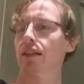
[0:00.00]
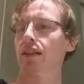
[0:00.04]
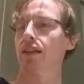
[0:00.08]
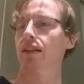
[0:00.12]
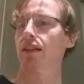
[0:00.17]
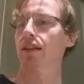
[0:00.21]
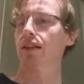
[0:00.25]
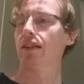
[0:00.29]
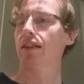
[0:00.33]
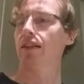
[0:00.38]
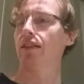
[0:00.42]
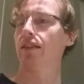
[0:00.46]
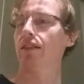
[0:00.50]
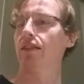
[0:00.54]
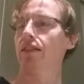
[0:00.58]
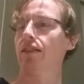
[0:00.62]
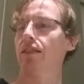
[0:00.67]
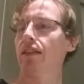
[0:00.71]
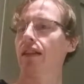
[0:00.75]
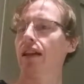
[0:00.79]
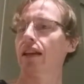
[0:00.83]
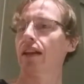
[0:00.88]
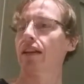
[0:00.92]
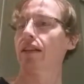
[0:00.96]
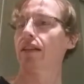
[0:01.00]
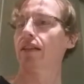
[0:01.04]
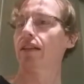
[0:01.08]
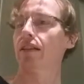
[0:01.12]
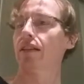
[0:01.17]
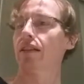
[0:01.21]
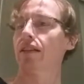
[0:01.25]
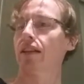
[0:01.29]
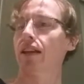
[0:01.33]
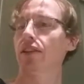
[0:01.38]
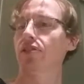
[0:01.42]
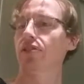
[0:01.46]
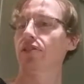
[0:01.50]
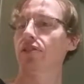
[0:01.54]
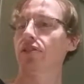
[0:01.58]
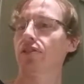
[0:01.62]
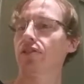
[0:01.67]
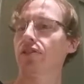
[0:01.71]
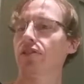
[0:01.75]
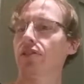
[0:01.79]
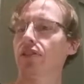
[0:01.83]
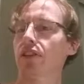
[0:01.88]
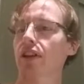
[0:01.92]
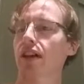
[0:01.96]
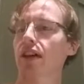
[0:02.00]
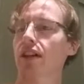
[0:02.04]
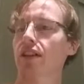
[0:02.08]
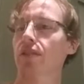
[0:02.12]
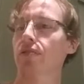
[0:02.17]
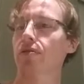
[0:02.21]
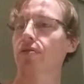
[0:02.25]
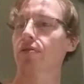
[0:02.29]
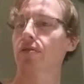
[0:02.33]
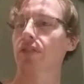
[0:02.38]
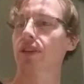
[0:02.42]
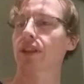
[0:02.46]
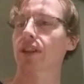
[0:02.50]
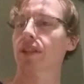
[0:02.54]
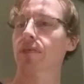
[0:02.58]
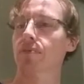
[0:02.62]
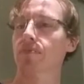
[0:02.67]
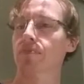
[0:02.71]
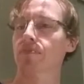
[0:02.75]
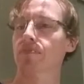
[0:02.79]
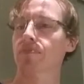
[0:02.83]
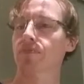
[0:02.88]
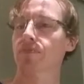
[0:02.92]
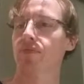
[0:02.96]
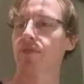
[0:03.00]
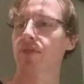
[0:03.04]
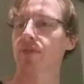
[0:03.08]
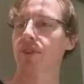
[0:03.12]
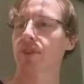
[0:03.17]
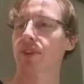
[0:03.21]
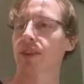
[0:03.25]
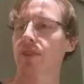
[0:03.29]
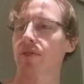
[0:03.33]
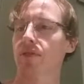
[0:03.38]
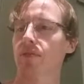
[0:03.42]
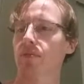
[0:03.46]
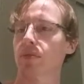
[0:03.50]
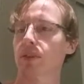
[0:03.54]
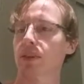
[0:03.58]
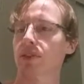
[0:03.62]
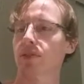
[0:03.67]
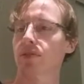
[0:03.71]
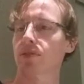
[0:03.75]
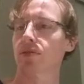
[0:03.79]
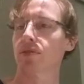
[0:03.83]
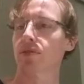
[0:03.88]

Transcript: It leads a luscious dark dream, David Pierce